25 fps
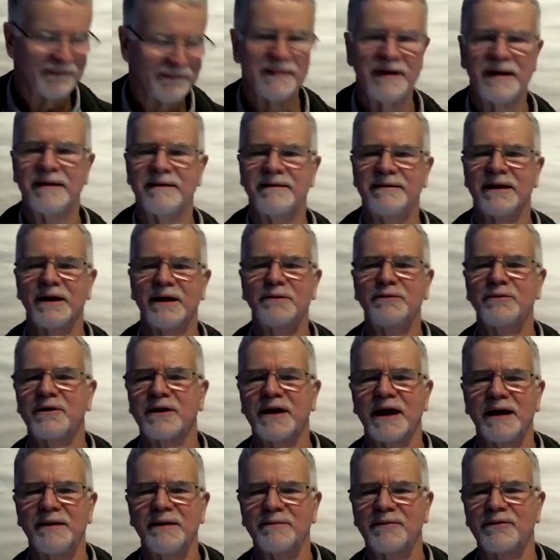note
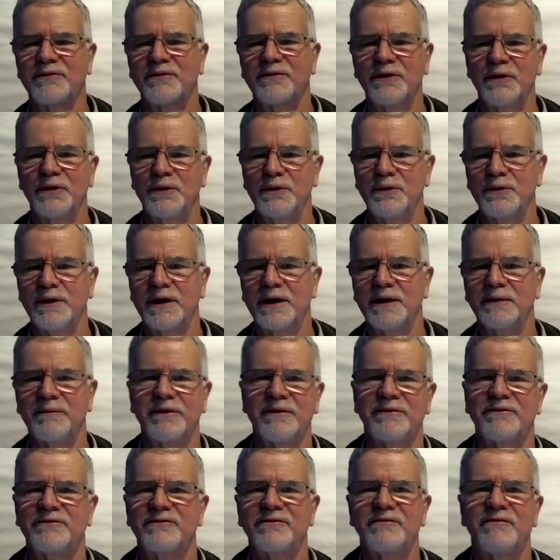came through,
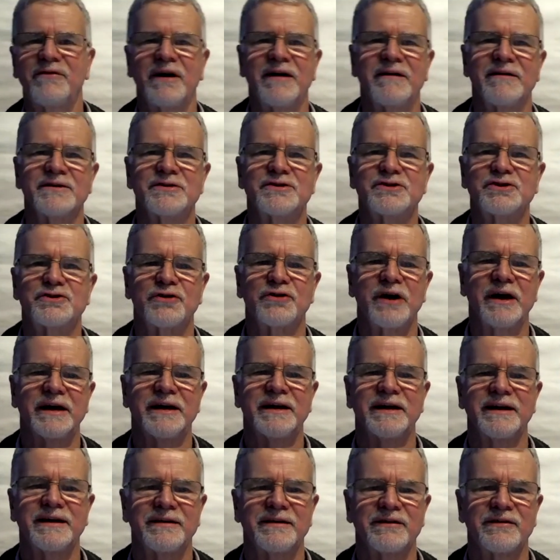with various
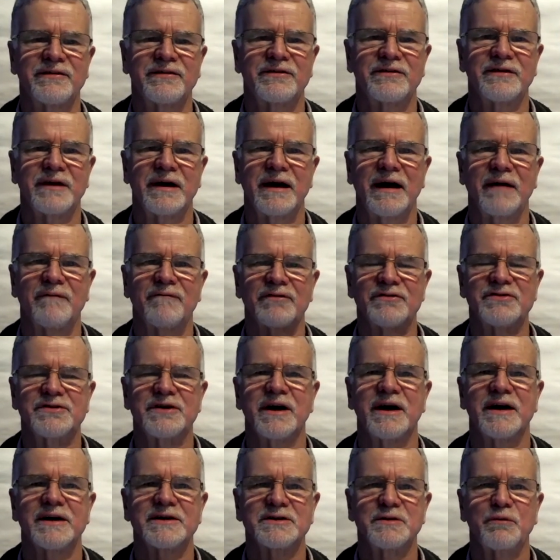trainings
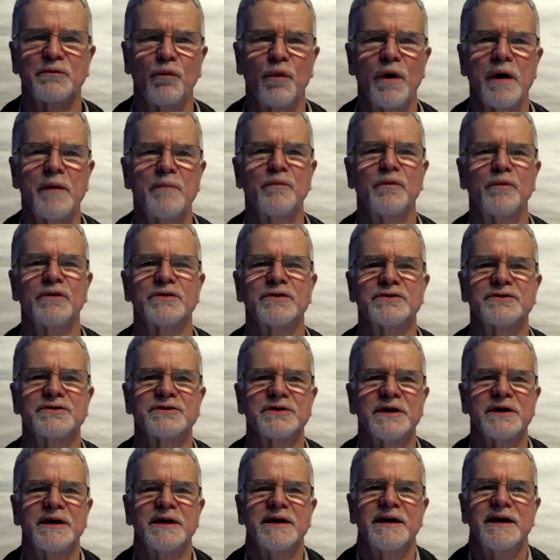advertised, and one was
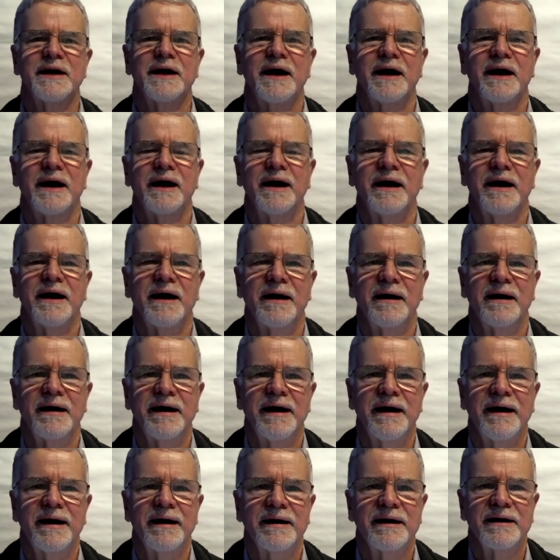a
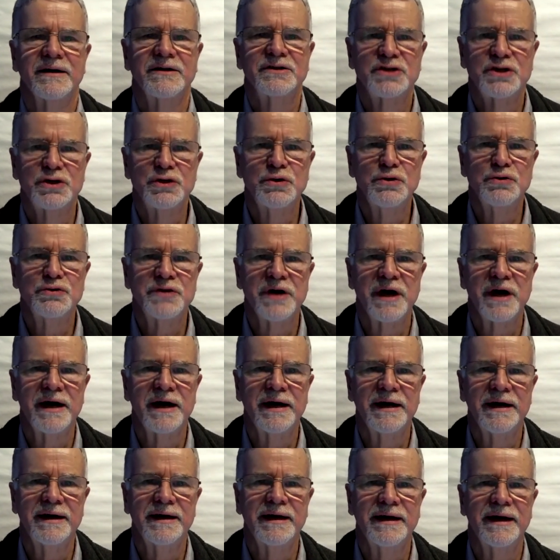
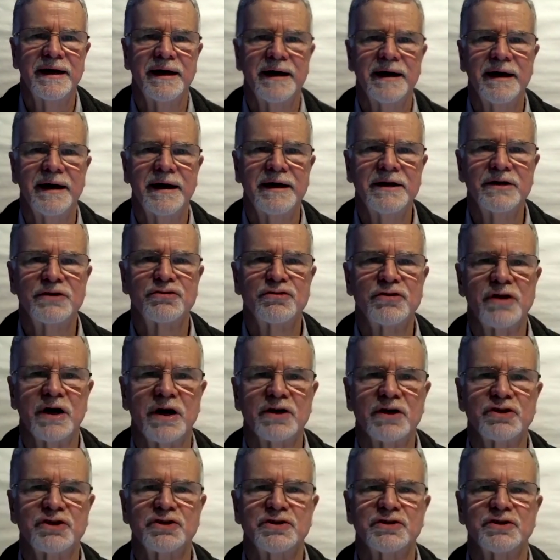2-day
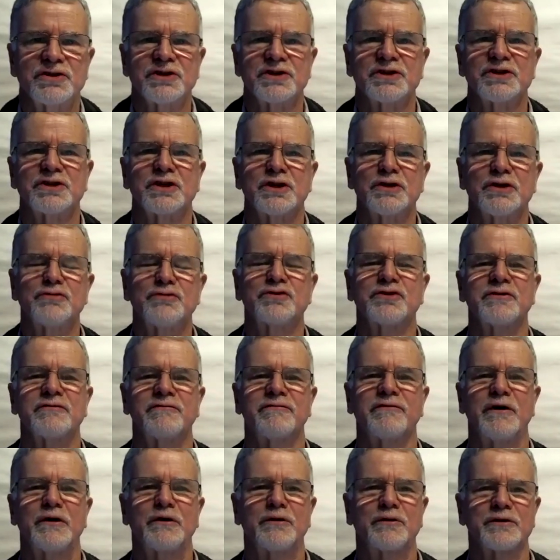introduction to
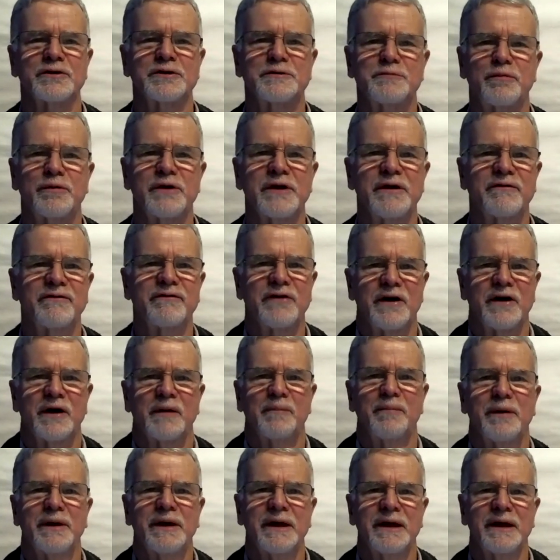solution-focused brief
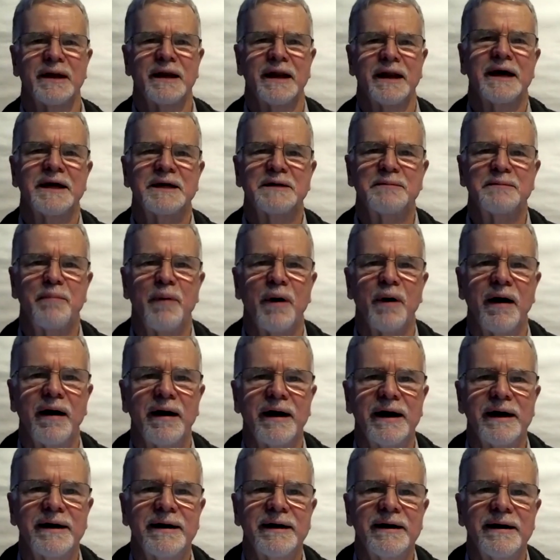therapy, led
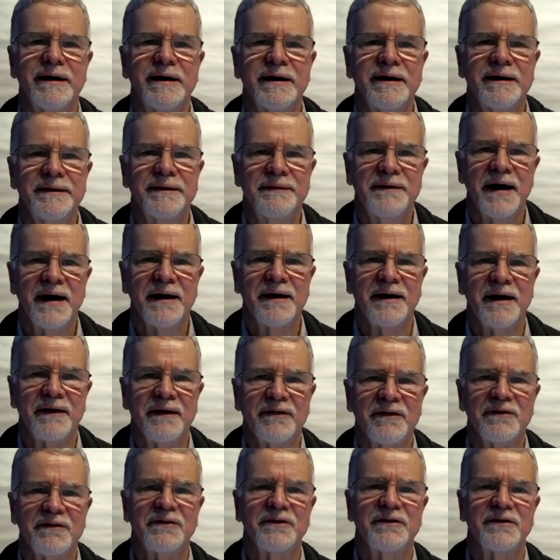by none
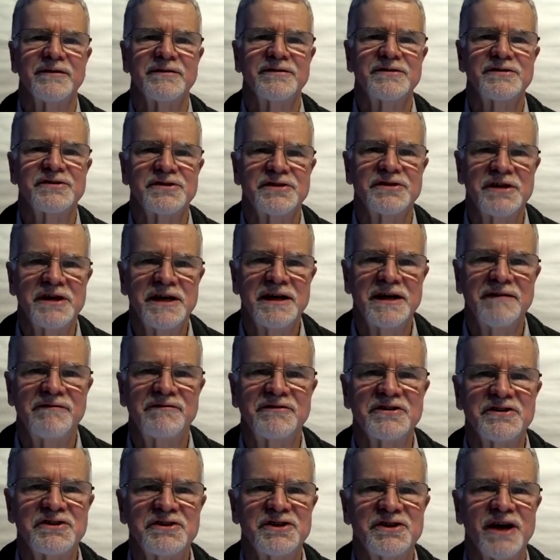other than Steve
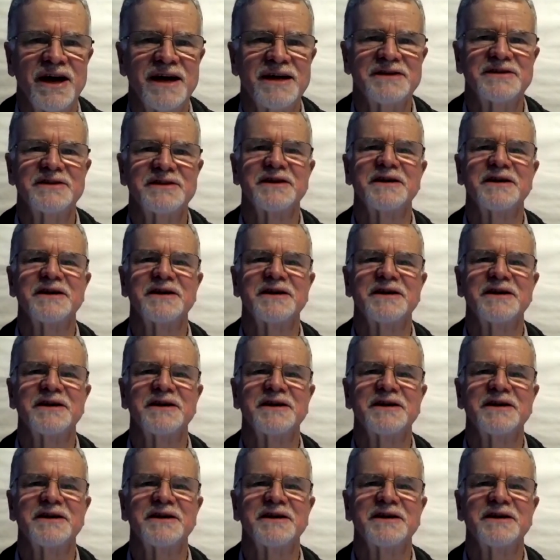DeShazer